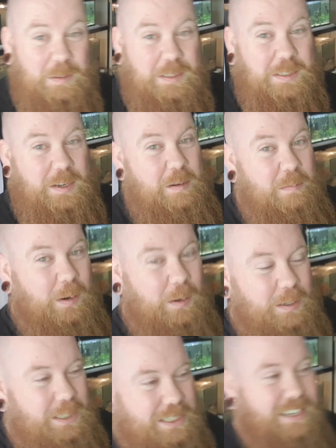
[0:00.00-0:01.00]
so
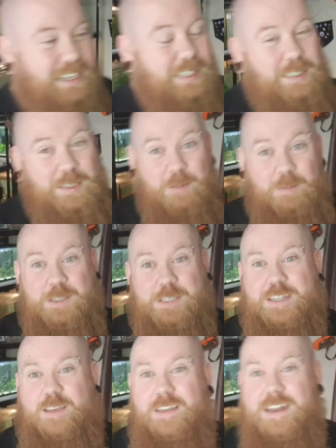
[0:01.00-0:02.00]
much. So much
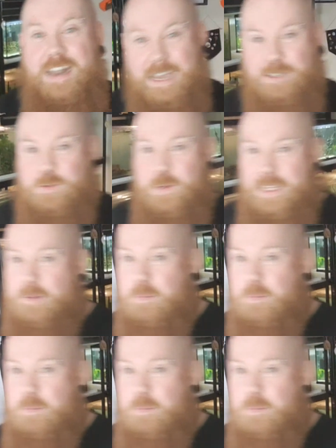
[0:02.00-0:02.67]
so that next week,